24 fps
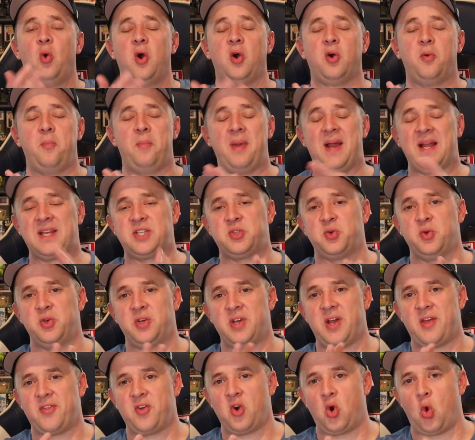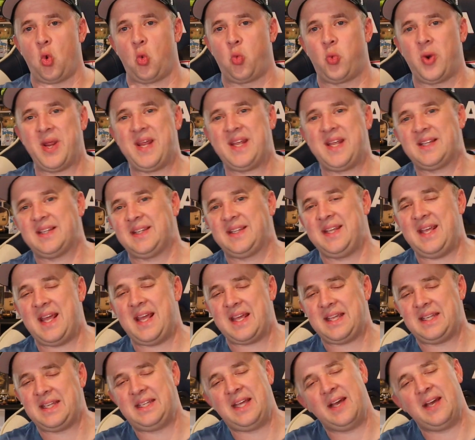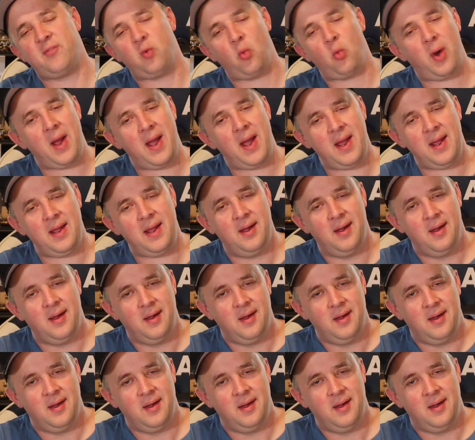Welcome back to another weekly giveaway.